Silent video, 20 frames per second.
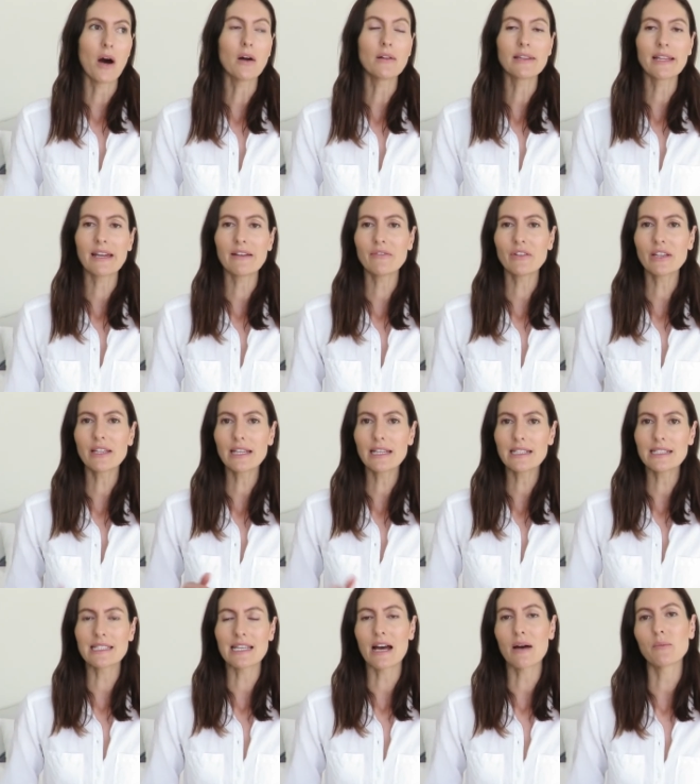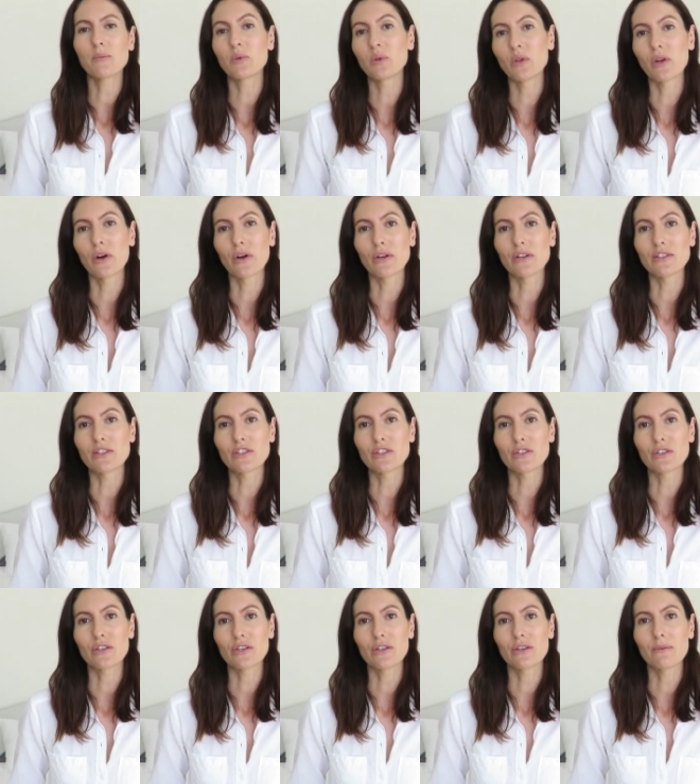I'll leave a link down below
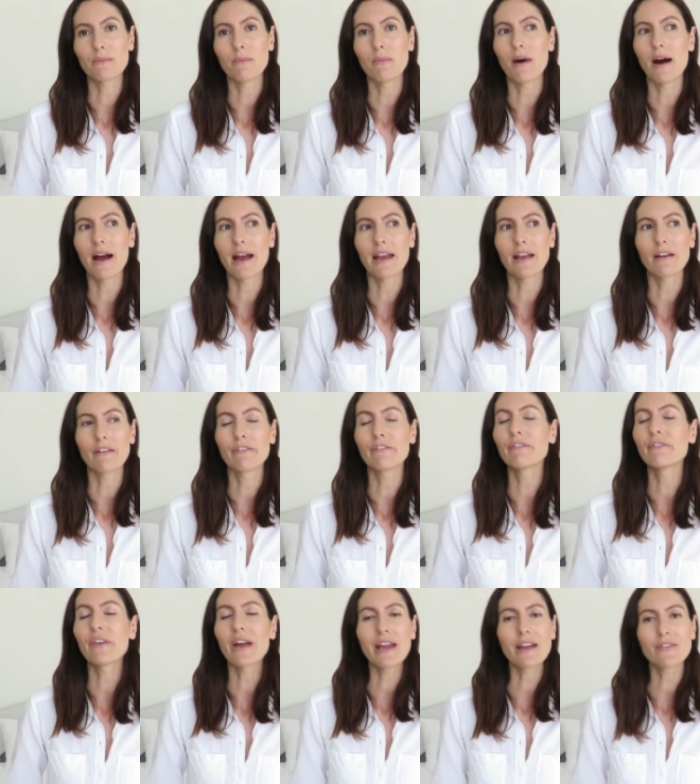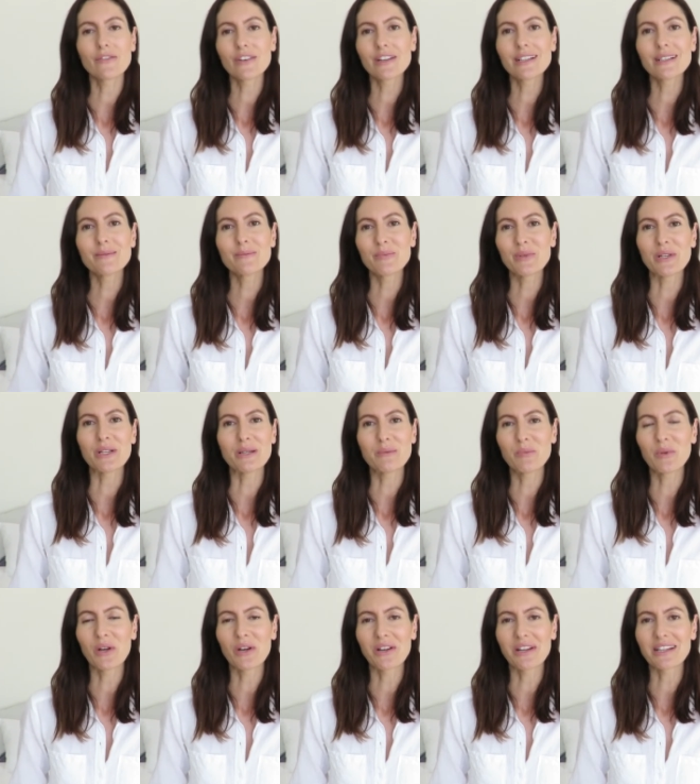to my favorite beauty
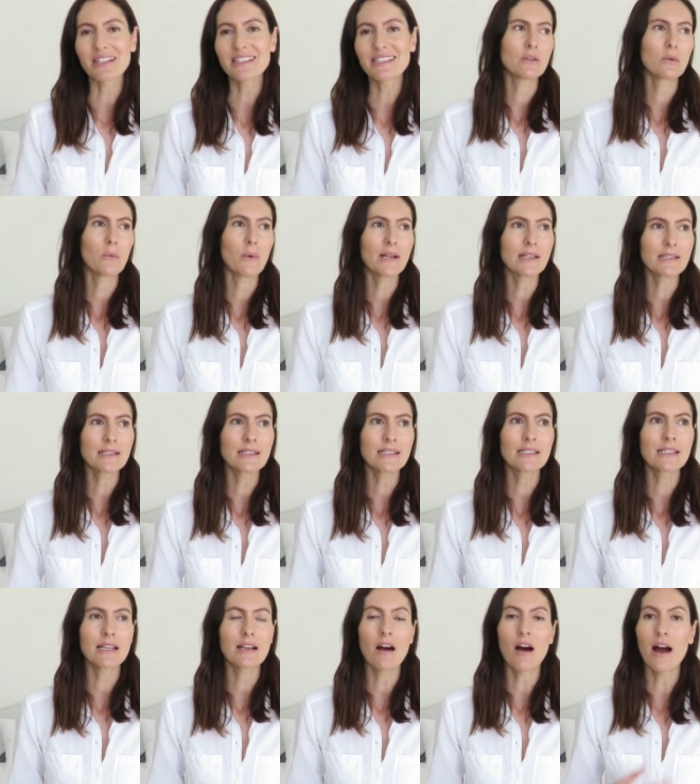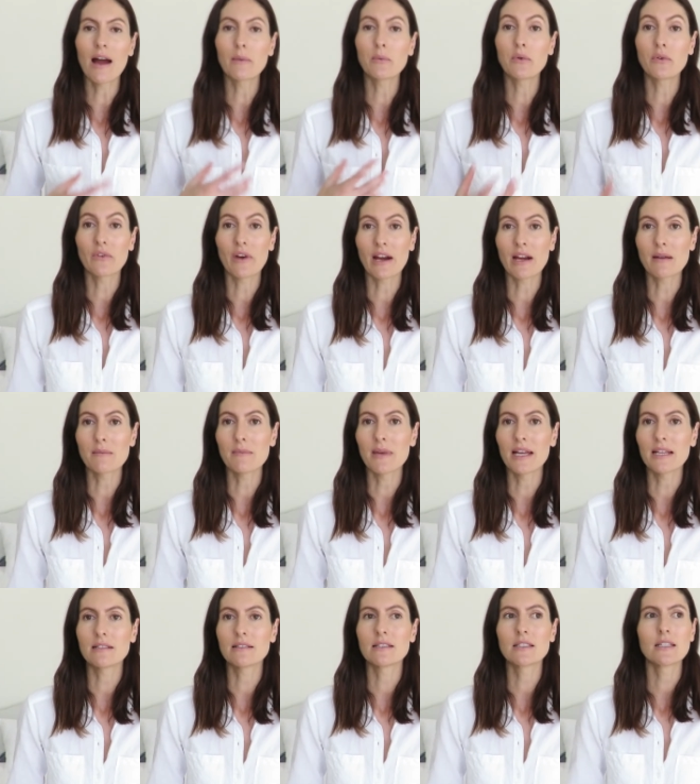bloggers, the ones that I will
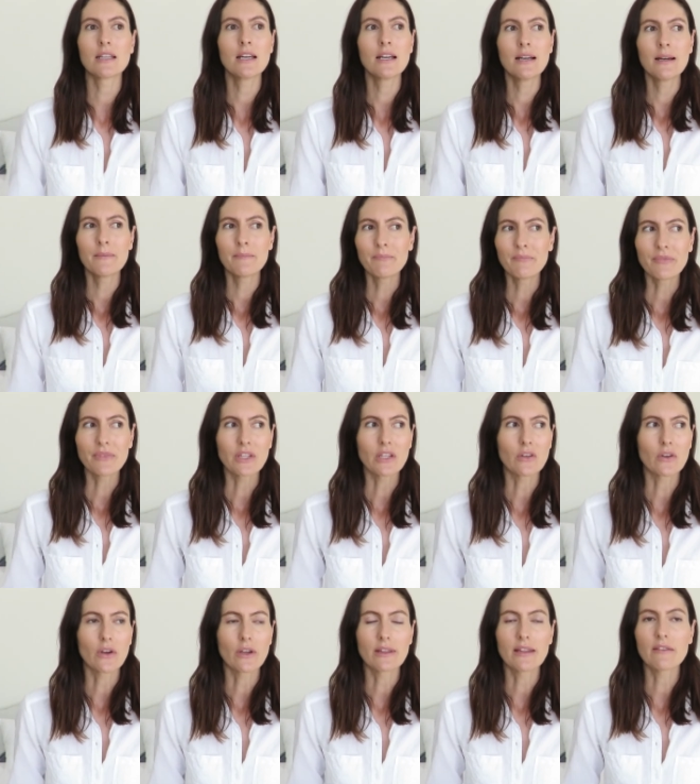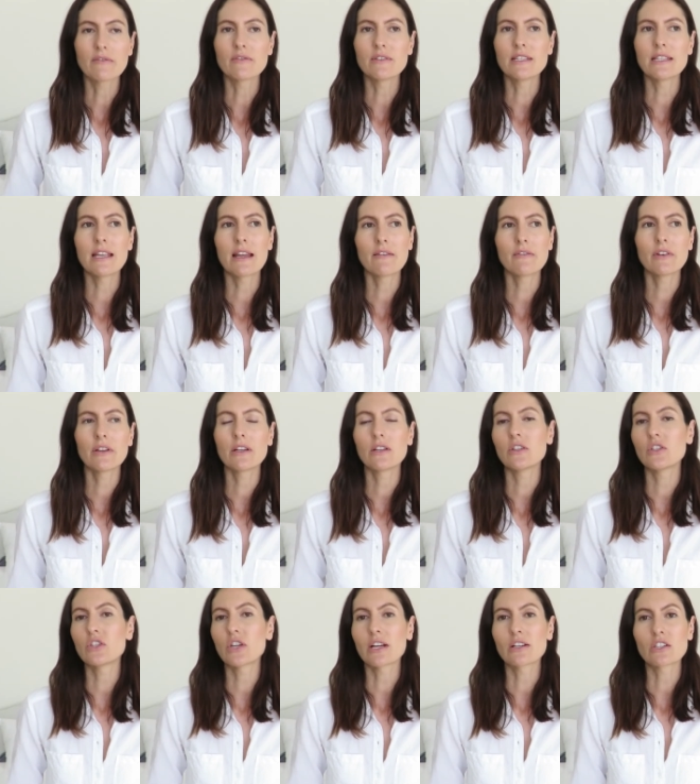recommend. They've never
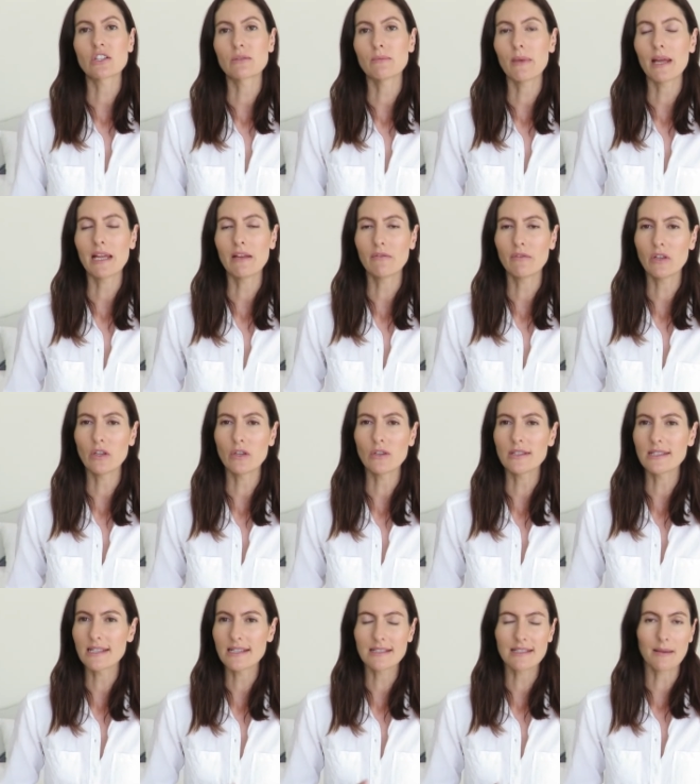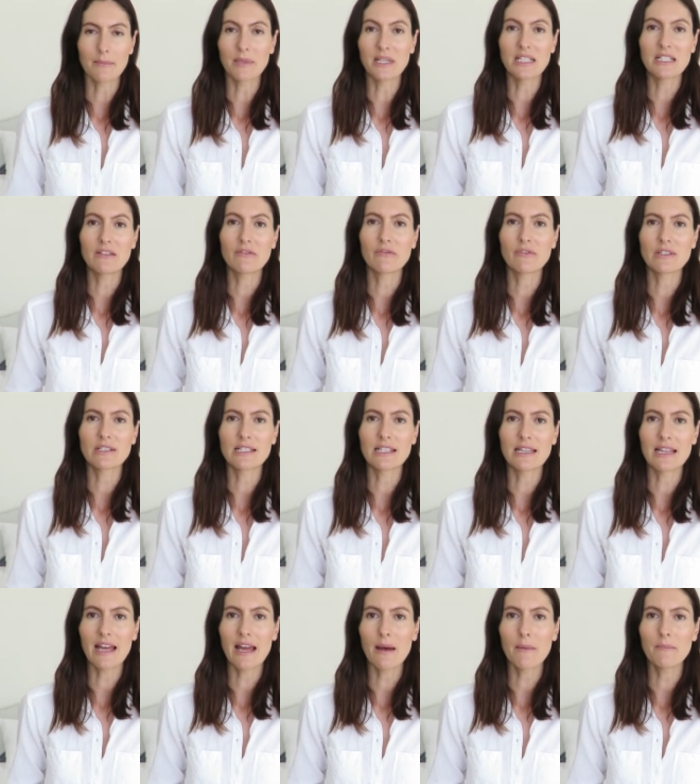judged me for using something different to
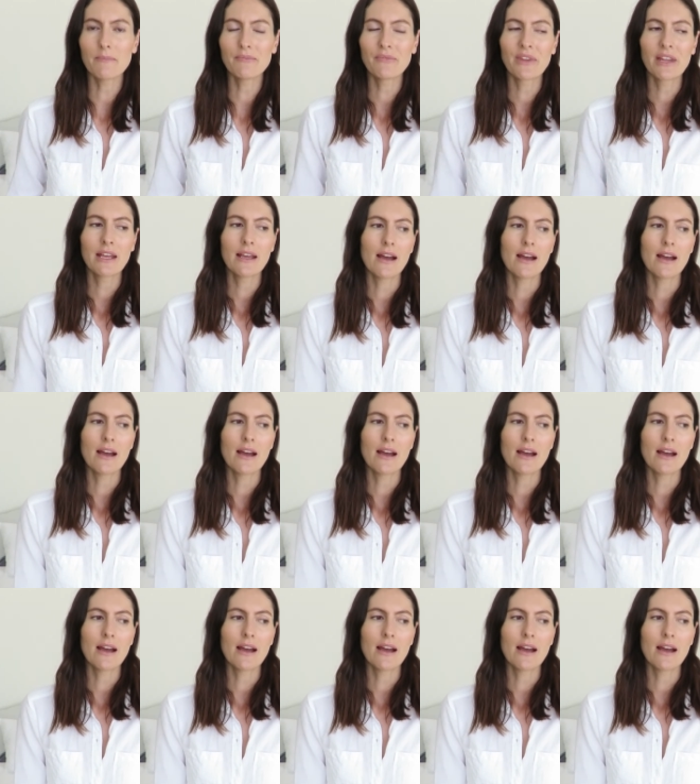them.